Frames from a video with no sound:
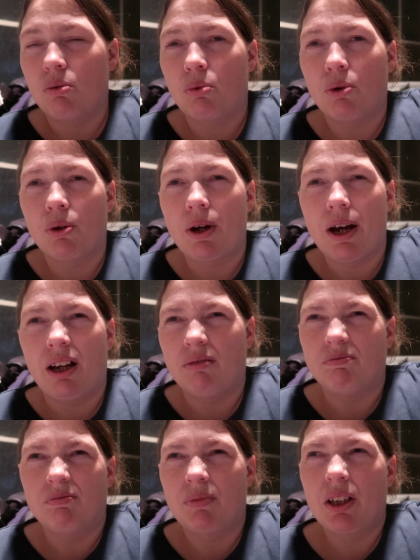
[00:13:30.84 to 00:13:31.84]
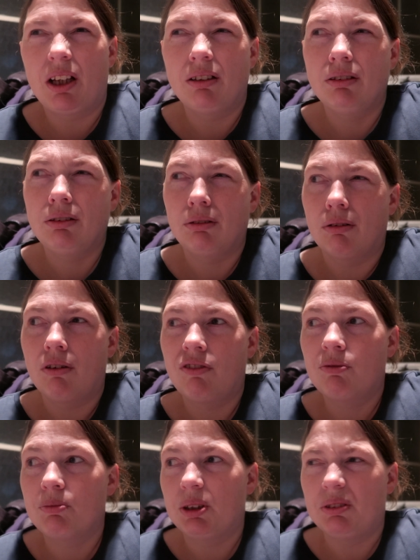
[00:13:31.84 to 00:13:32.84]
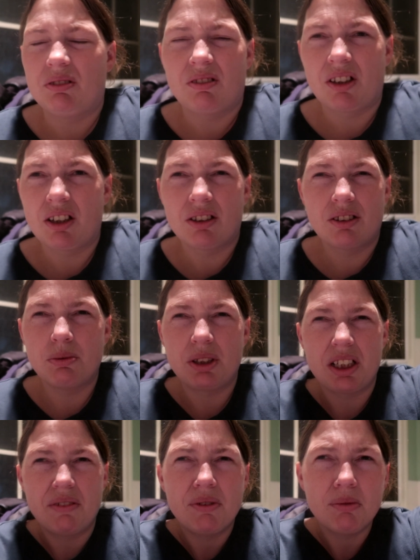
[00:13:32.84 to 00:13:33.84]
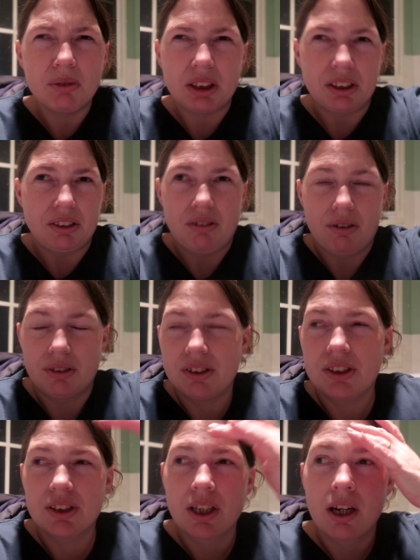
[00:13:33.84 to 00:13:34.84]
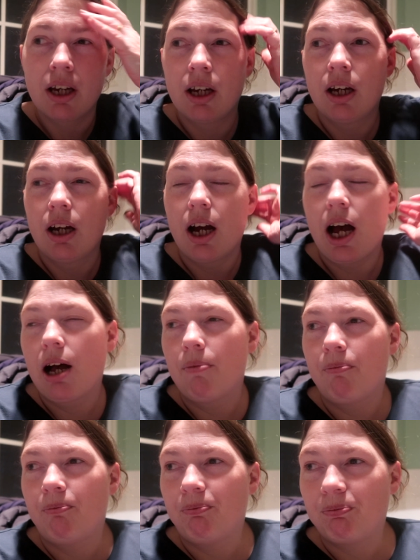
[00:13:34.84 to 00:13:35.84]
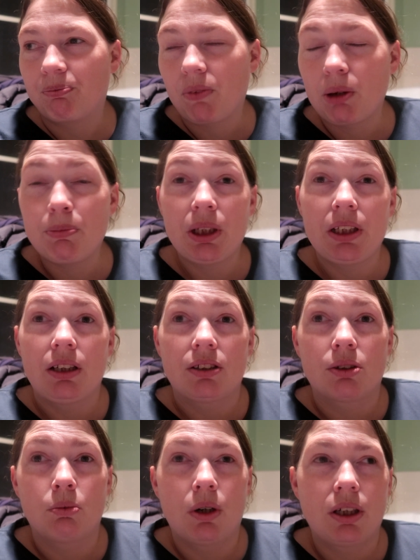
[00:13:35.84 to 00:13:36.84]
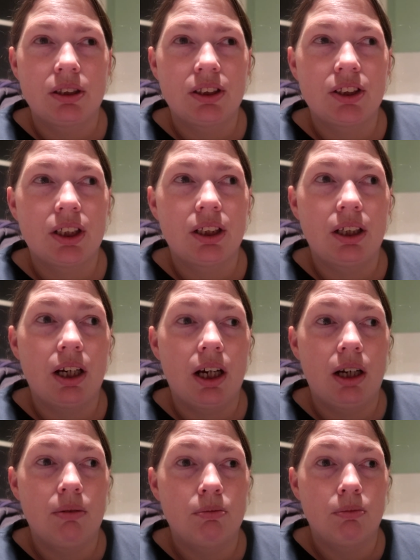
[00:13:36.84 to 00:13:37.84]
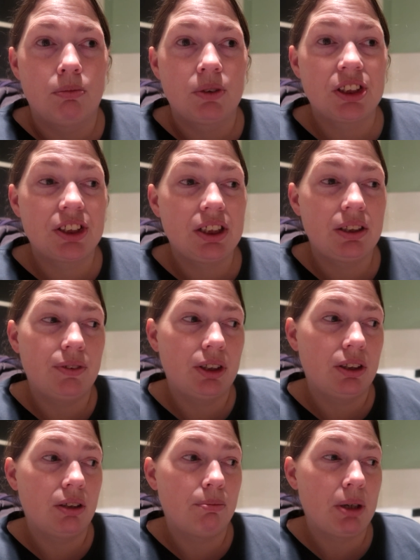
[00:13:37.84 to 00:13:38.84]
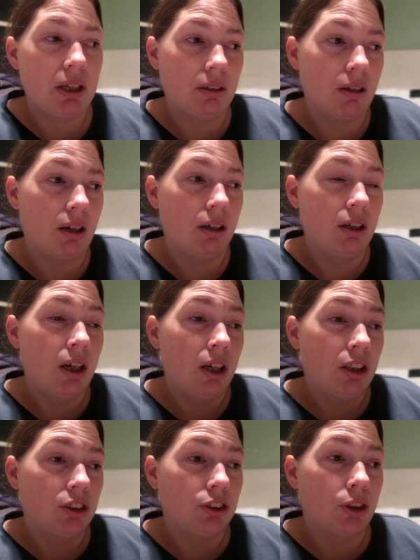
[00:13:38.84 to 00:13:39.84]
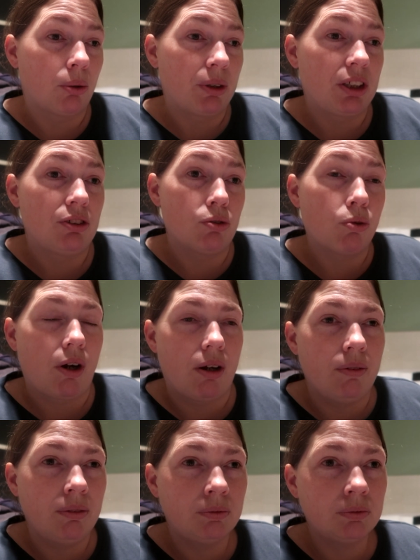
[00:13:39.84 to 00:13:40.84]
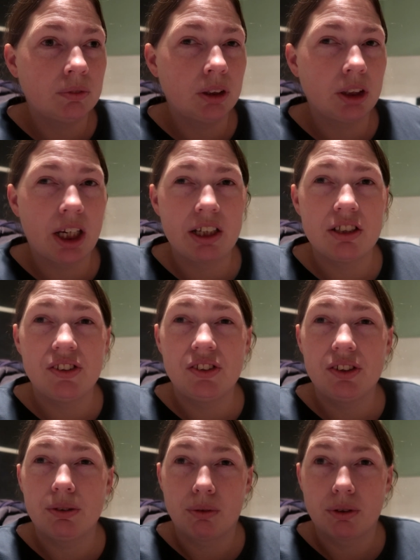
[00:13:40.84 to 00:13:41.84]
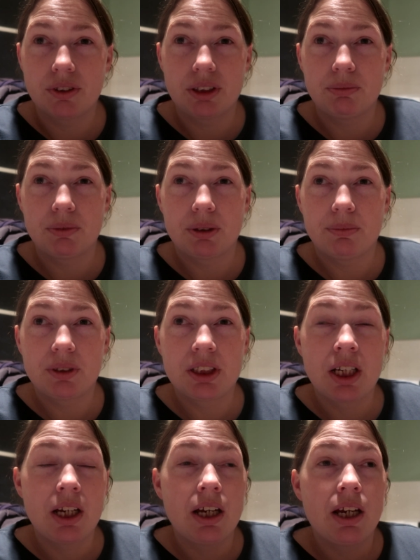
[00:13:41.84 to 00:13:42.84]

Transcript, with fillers: were um, a little off, but you would never really notice. Um, but yeah, the ones, um, Steven, Bella, Zoe and Nora had zero symptoms,